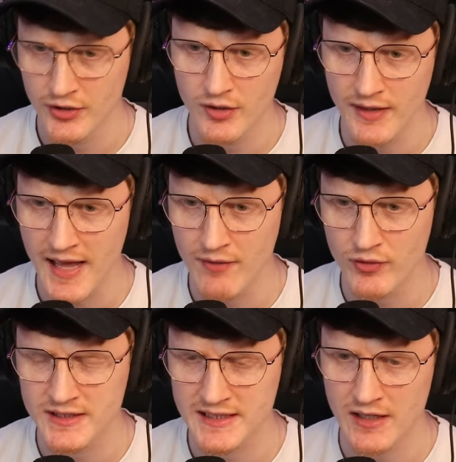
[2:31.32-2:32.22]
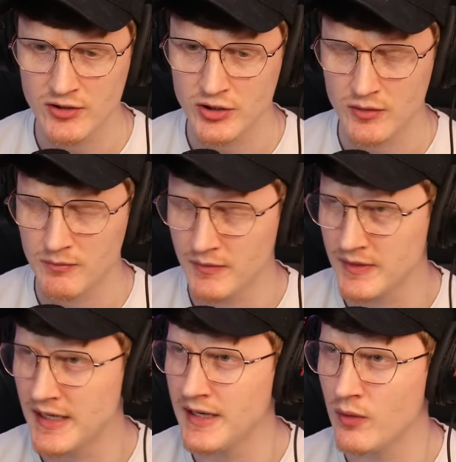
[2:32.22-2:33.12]
you know that every sound you're...
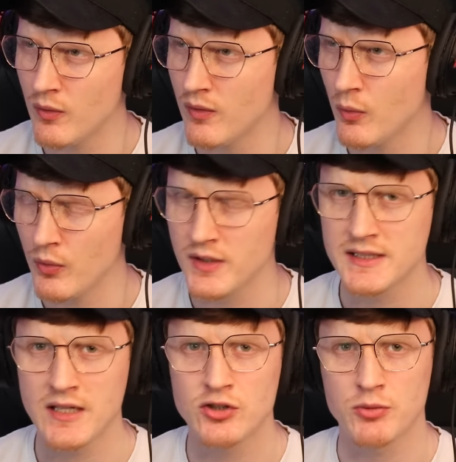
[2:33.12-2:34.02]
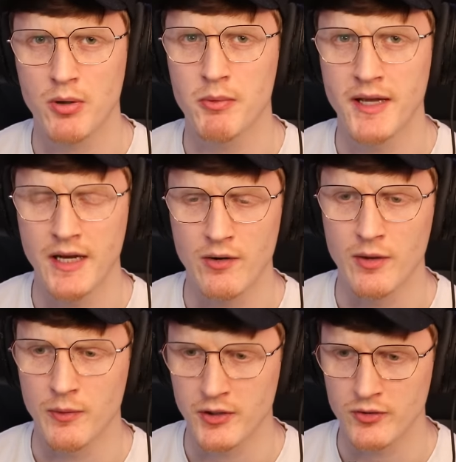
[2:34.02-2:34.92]
Nearly all the sounds you're probably
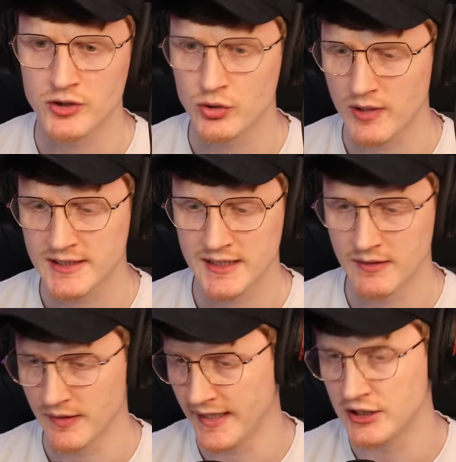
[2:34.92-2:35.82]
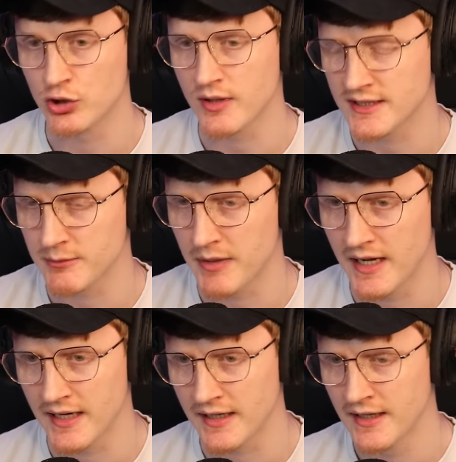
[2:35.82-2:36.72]
hearing when you're in Jurassic
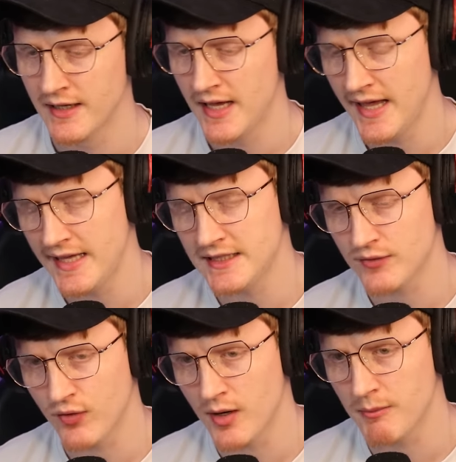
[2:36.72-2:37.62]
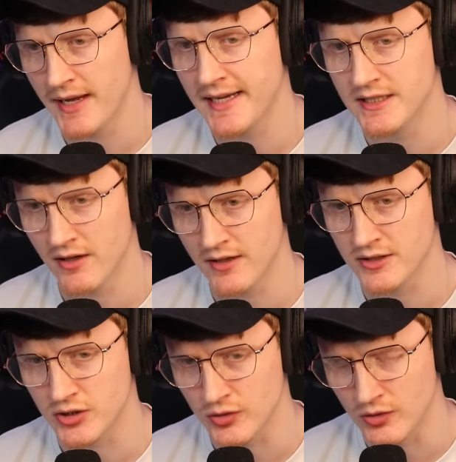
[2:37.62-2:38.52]
Park is from a
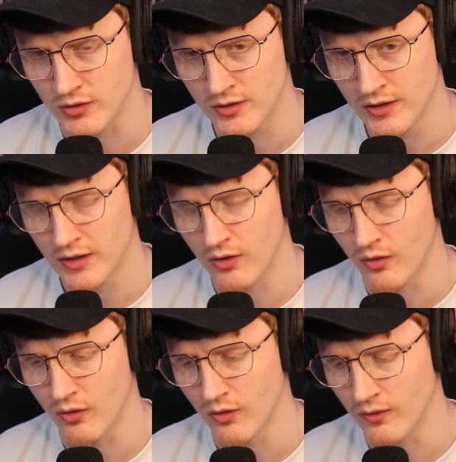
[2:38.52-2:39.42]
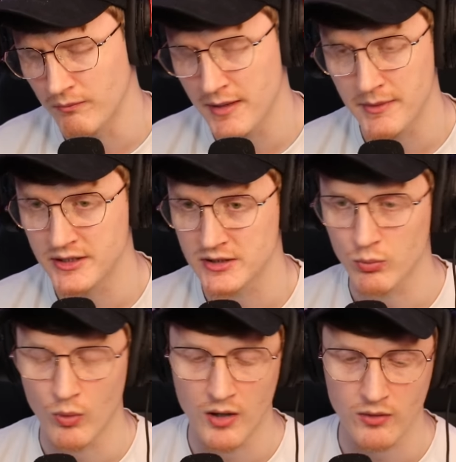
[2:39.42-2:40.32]
dinosaur, or maybe just
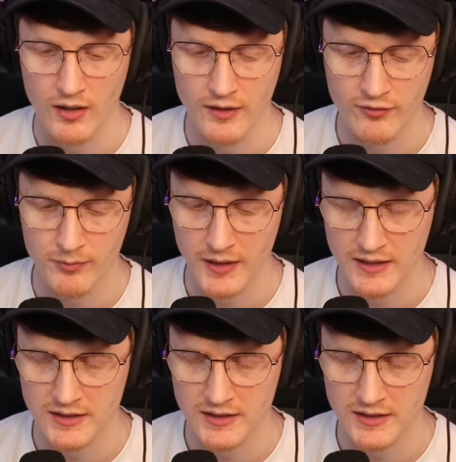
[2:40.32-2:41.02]
wildlife, but I